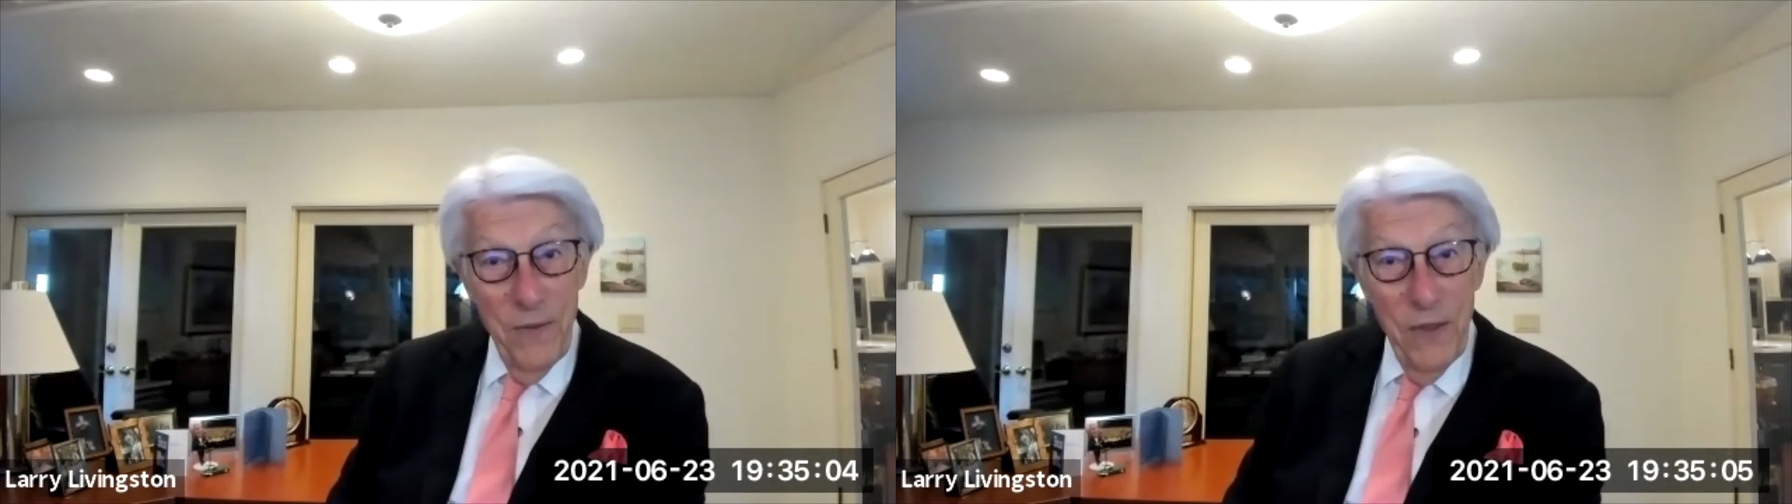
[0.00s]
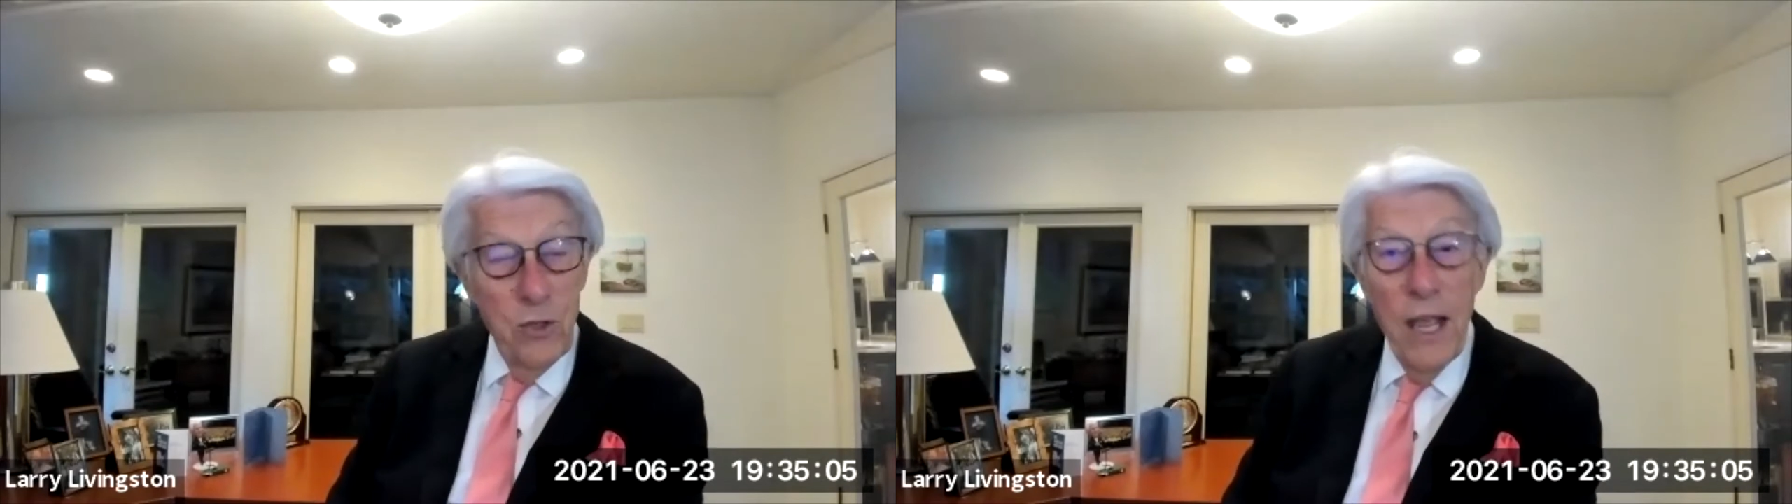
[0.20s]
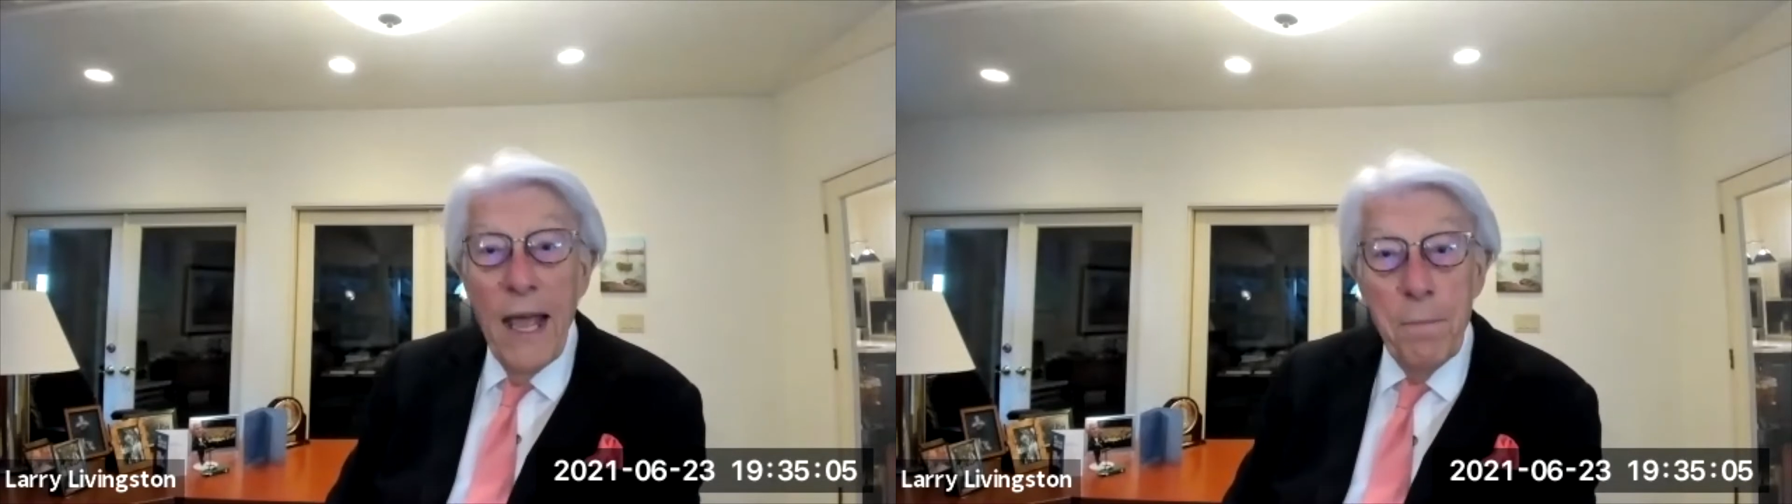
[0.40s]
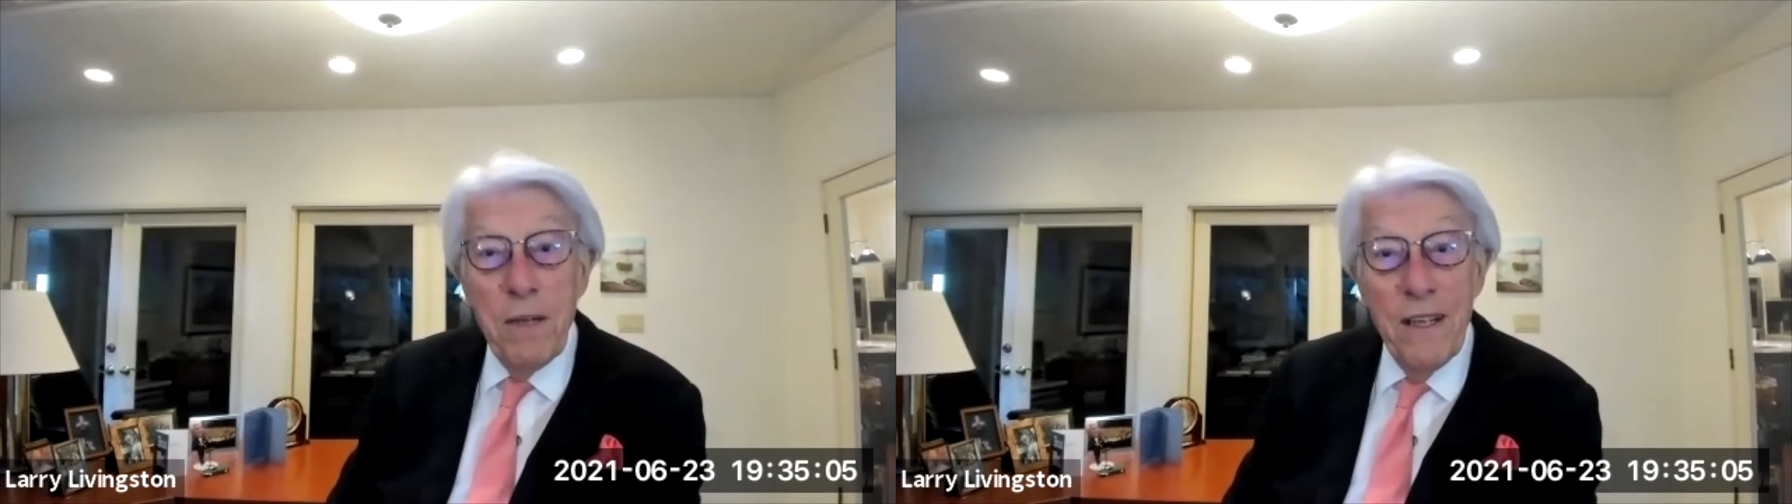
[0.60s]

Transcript: is happy.